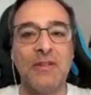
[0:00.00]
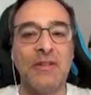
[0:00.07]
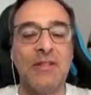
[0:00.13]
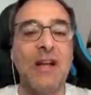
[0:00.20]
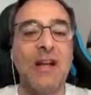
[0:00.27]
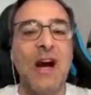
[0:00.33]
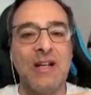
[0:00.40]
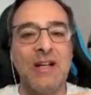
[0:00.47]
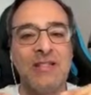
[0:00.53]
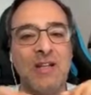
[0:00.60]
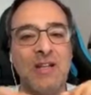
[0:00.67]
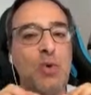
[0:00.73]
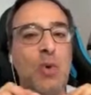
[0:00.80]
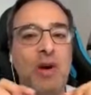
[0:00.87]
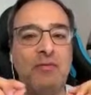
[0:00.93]
the cars
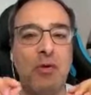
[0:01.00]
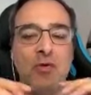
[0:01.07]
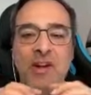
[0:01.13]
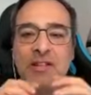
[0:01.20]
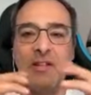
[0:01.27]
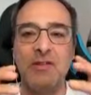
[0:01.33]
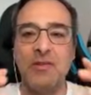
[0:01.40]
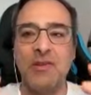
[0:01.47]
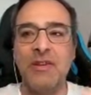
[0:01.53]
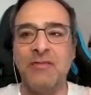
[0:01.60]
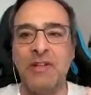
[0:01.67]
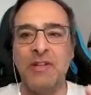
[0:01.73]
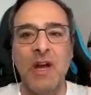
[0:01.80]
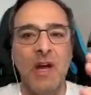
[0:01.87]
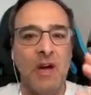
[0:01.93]
that you have already
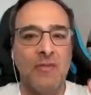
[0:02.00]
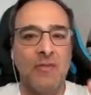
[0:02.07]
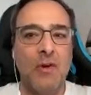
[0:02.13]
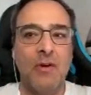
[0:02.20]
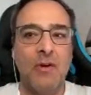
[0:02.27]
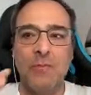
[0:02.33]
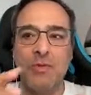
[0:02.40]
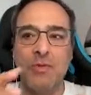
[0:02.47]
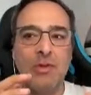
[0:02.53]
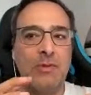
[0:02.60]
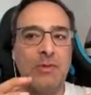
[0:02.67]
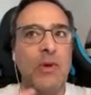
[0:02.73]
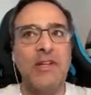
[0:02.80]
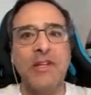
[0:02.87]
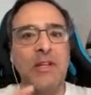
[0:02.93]
driven from
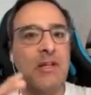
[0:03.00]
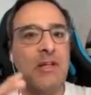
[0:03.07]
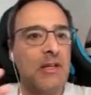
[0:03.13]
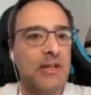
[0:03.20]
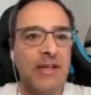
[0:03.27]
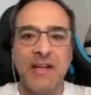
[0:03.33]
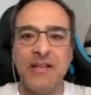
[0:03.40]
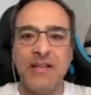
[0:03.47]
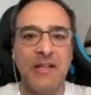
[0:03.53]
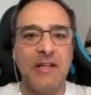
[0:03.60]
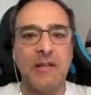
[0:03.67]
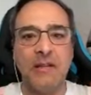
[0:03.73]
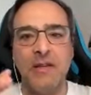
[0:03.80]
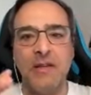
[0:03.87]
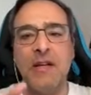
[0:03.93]

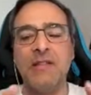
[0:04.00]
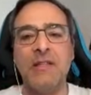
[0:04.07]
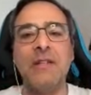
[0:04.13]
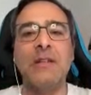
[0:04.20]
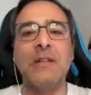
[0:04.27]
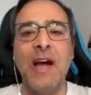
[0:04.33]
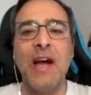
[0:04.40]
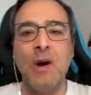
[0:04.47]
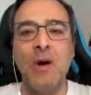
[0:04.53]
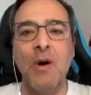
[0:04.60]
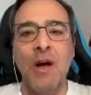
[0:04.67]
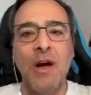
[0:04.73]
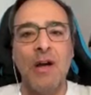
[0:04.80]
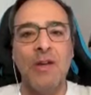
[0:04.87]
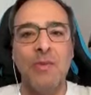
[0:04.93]
2019 until now.
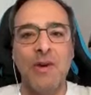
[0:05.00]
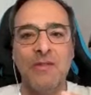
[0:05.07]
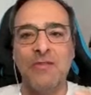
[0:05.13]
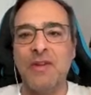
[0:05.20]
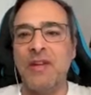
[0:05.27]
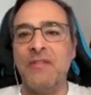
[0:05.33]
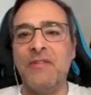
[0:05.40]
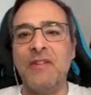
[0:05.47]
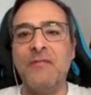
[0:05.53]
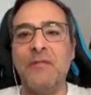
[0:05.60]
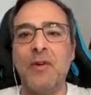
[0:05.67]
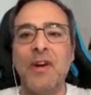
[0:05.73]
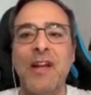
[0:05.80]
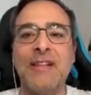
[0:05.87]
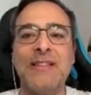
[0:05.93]
You have driven,
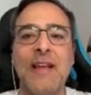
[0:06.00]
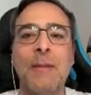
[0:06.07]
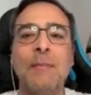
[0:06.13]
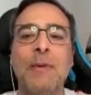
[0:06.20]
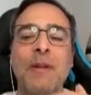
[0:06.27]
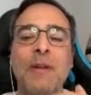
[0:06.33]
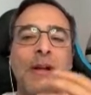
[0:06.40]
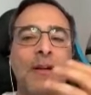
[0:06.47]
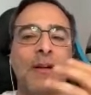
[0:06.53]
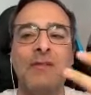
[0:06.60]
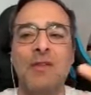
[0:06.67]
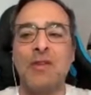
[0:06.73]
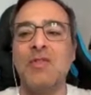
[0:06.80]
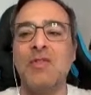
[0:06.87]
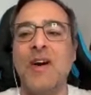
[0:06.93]
for example,
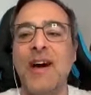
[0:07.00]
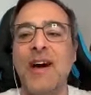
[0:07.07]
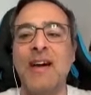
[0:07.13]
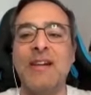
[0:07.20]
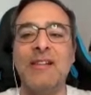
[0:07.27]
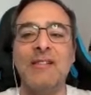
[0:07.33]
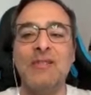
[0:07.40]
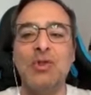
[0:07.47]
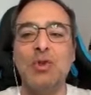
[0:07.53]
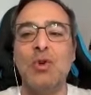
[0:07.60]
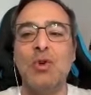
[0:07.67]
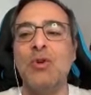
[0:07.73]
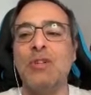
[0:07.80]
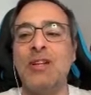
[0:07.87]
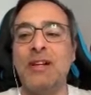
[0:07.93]
Volkswagen,
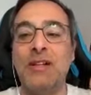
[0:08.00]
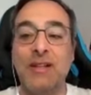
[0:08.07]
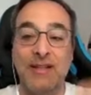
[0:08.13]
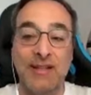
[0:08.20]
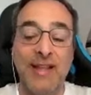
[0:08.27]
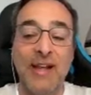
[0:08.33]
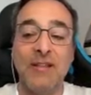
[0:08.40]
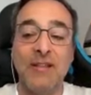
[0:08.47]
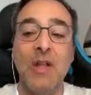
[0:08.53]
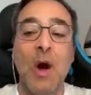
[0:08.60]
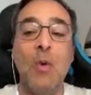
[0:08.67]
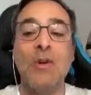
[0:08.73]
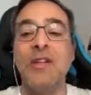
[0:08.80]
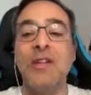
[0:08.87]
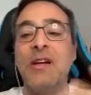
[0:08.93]
Skoda, like
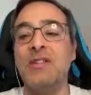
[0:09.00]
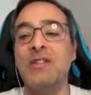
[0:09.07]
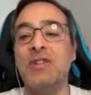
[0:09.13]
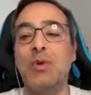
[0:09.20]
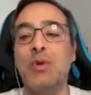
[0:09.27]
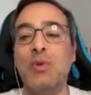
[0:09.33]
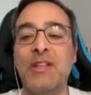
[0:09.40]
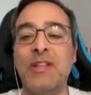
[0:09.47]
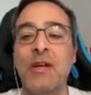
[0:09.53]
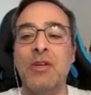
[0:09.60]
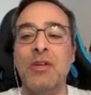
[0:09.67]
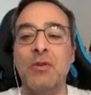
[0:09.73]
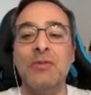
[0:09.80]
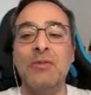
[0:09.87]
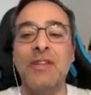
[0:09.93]
nowadays, you had
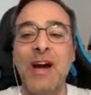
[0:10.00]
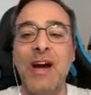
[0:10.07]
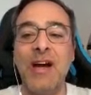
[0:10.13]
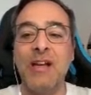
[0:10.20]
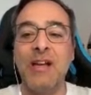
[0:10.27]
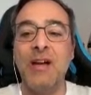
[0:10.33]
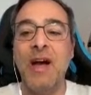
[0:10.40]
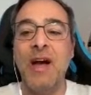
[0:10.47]
Hyundai.